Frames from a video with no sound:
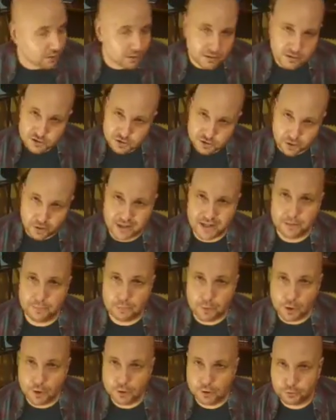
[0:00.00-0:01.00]
Starting at
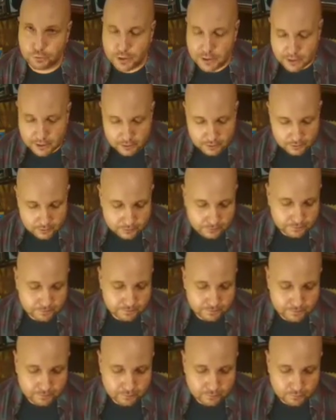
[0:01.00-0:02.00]
bar 3.
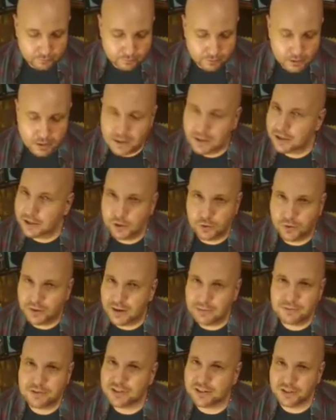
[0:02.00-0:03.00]
You know what?
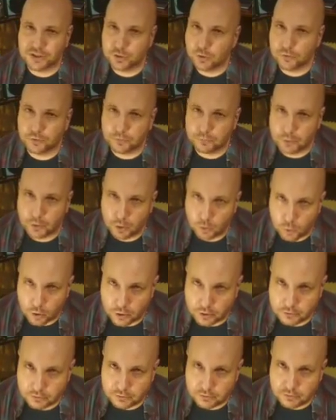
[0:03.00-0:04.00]
I'm just going to do it from bar
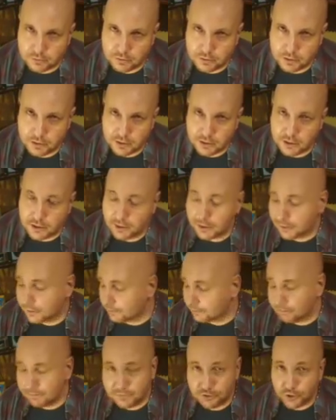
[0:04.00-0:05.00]
1.
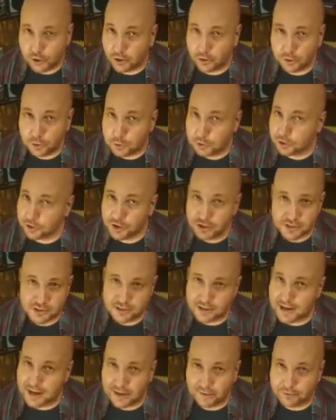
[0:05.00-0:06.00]
Sorry, Luke, you're just going
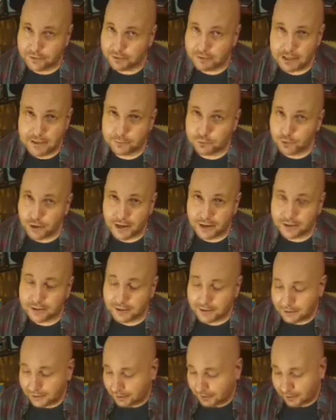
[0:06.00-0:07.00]
to have to keep track
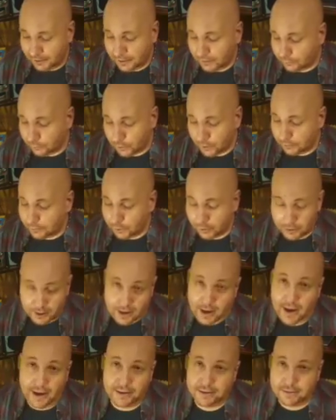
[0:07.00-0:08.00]
of what I'm doing.
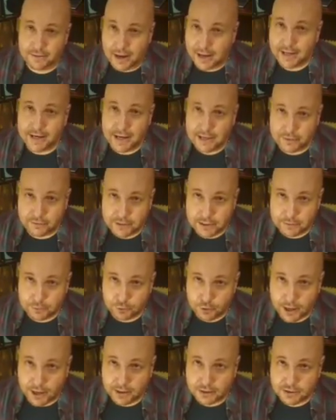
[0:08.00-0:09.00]
I can't even keep
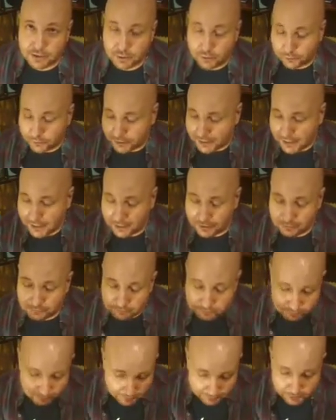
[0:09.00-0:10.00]
track. So if you can't,
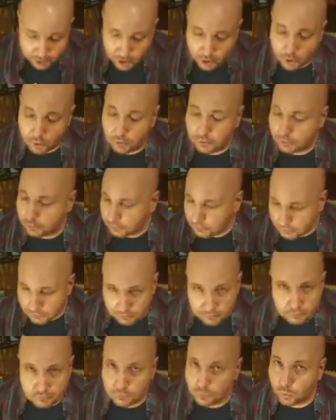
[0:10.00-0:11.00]
let me know.
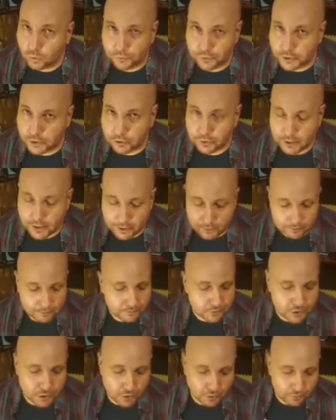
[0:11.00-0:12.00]
We'll figure it out.
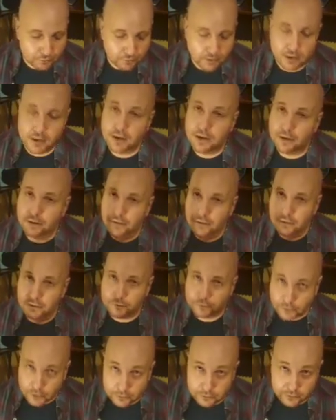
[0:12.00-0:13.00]
So,
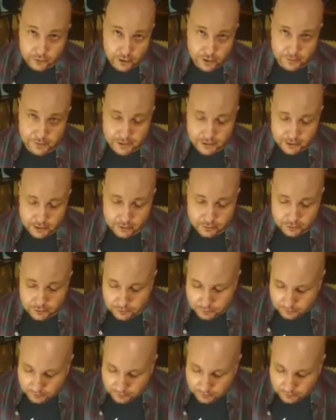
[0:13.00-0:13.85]
from the very beginning of it.